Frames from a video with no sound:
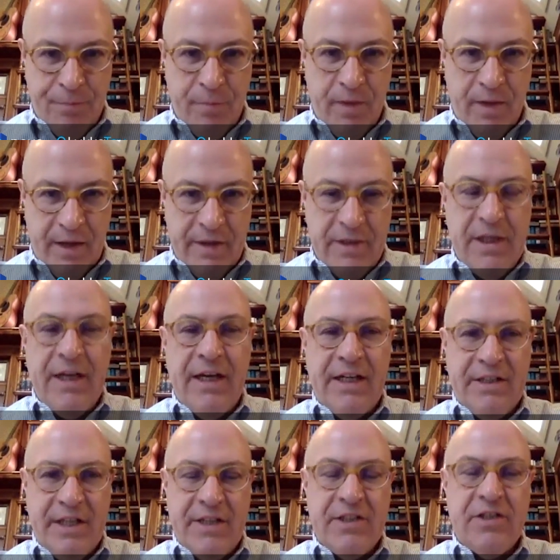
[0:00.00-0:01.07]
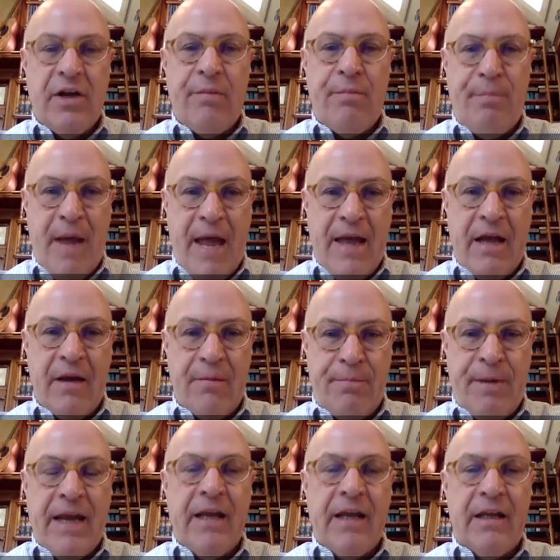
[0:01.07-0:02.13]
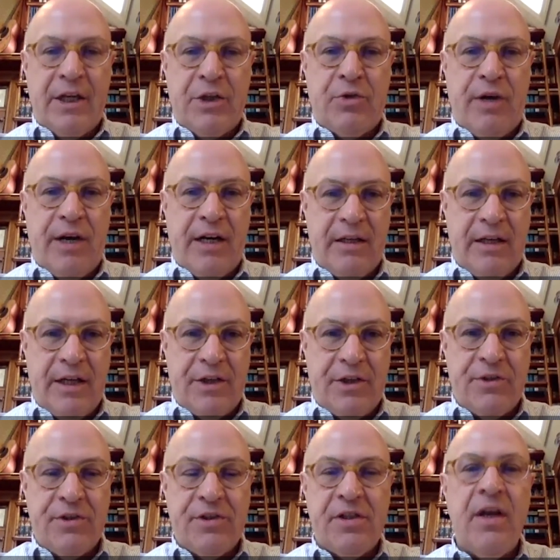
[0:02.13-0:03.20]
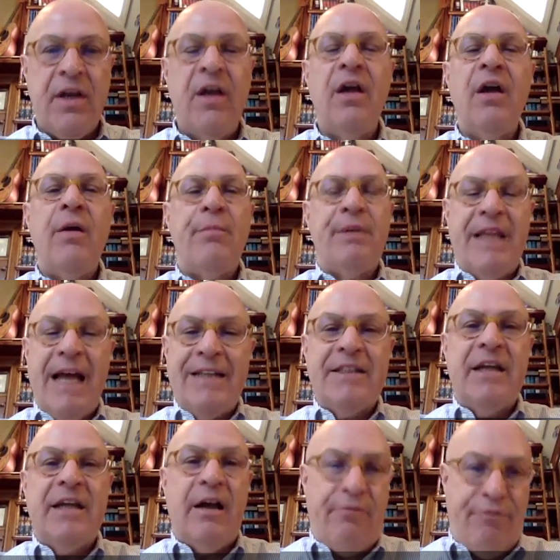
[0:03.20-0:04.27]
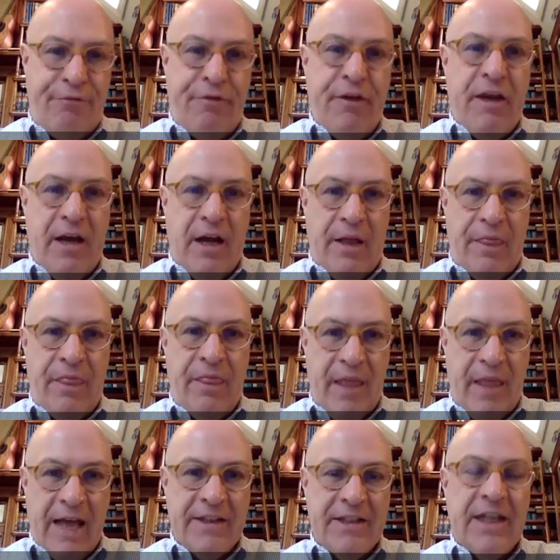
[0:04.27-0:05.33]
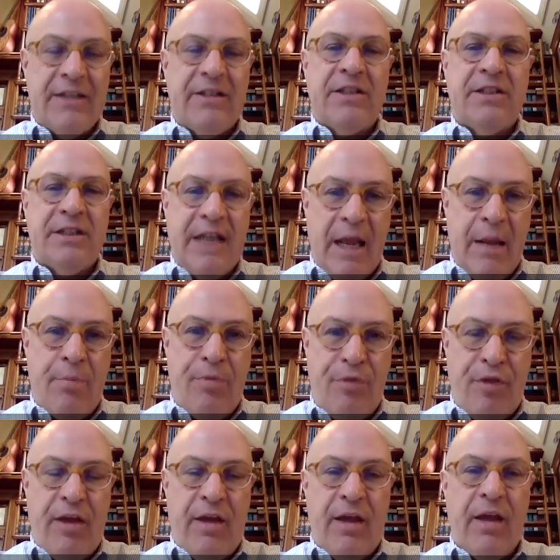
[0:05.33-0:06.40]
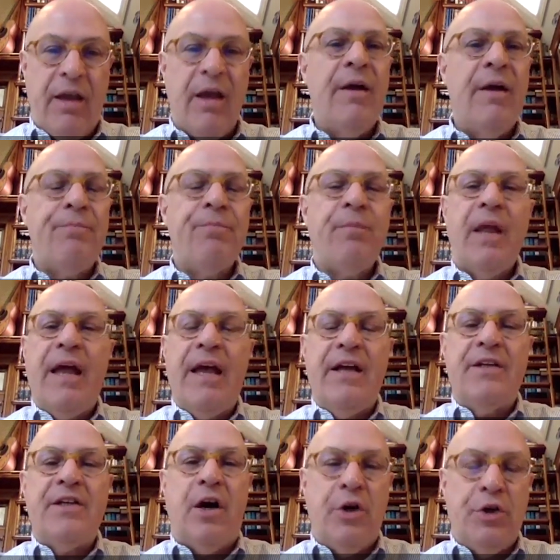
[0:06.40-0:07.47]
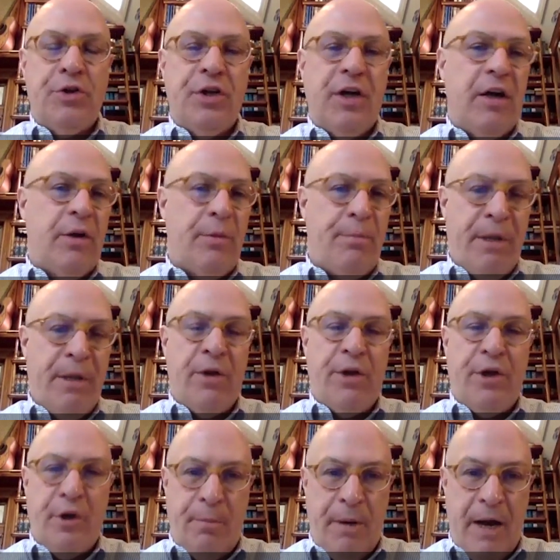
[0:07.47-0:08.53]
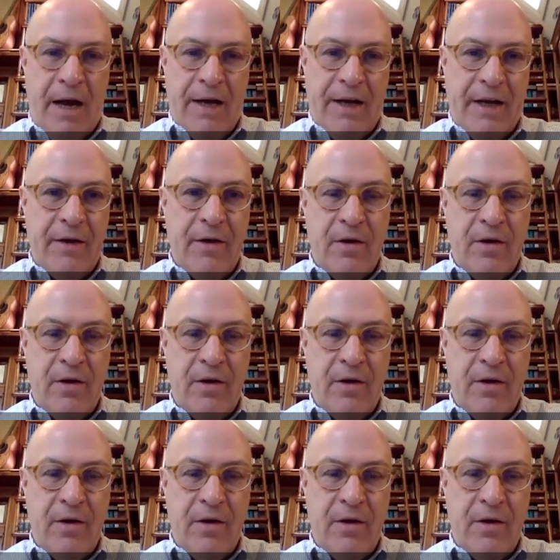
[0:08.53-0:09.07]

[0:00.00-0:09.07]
It exists on bank electronic ledgers. But that's not fiat. That's not the same thing as a $100 bill in your pocket